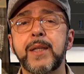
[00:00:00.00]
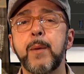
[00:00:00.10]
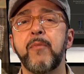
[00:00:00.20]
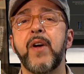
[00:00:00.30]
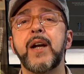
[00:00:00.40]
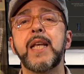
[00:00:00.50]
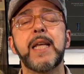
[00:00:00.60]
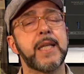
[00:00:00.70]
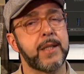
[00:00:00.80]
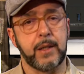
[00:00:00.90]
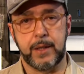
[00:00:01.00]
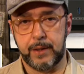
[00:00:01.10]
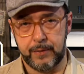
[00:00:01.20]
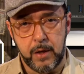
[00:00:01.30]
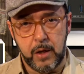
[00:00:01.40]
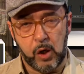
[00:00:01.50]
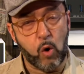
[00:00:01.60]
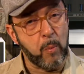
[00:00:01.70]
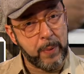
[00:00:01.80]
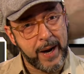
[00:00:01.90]
them very easily.
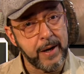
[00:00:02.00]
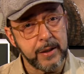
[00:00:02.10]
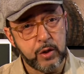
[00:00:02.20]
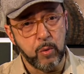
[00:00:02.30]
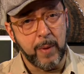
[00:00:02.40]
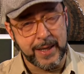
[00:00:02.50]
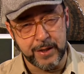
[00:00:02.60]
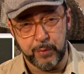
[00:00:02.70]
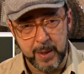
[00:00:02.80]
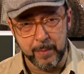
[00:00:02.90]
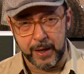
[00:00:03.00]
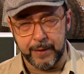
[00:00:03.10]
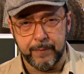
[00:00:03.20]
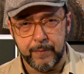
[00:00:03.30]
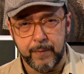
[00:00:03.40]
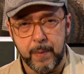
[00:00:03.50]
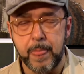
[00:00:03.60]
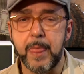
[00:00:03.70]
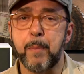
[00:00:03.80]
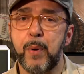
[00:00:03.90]
Compared to my streamer,
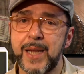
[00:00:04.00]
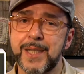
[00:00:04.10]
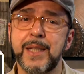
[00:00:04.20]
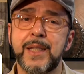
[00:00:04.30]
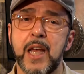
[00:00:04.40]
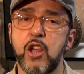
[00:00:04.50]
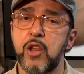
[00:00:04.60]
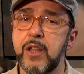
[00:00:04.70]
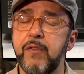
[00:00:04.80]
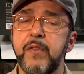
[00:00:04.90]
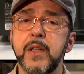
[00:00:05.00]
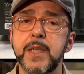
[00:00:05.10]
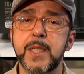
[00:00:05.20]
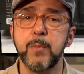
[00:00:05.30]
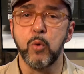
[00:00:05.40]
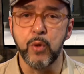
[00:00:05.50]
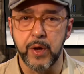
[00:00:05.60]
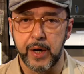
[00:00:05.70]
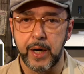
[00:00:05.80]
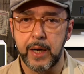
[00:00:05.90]
the presentation feels
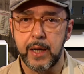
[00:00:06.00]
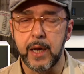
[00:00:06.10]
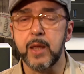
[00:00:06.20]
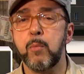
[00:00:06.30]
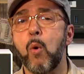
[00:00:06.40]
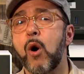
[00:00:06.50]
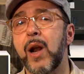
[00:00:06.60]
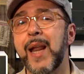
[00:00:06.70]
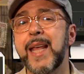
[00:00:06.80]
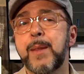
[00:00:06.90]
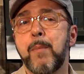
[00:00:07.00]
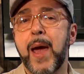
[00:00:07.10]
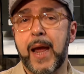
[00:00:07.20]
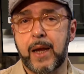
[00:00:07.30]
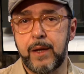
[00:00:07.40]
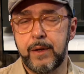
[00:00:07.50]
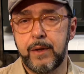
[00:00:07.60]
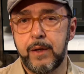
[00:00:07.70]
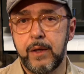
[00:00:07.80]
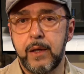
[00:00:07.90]
smoother and more laid back.
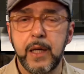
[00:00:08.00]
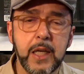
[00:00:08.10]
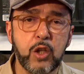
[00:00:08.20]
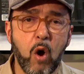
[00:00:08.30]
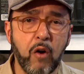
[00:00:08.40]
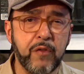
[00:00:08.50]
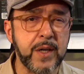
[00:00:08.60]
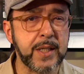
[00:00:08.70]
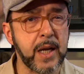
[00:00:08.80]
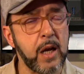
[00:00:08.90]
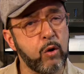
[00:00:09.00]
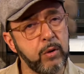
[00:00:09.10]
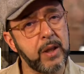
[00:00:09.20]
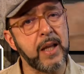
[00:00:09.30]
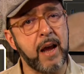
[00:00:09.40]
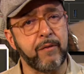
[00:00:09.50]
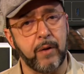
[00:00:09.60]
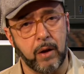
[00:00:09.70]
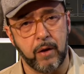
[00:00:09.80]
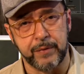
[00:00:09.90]
It offers a good
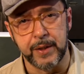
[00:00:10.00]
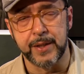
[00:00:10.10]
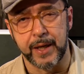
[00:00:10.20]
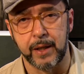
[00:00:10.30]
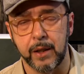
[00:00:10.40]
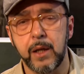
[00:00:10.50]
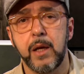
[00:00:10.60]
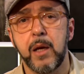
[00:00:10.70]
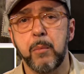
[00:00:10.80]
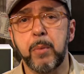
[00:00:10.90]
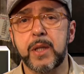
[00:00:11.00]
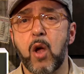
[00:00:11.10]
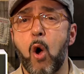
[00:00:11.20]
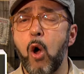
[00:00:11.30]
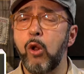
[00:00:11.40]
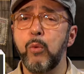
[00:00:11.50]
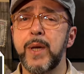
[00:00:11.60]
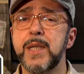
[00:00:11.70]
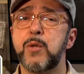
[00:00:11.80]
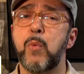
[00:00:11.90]
level of detail, but
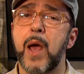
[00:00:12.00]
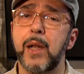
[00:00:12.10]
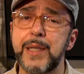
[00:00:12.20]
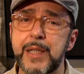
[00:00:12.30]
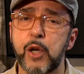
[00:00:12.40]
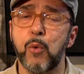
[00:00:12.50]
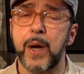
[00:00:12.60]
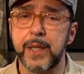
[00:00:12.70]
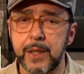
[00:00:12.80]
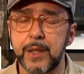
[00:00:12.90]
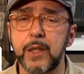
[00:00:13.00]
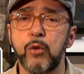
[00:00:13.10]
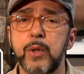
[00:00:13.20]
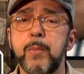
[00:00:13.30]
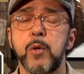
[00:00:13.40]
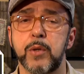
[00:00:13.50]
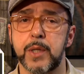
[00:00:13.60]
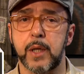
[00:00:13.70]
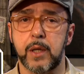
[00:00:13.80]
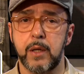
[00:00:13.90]
always well integrated into the
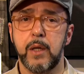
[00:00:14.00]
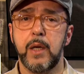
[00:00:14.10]
music.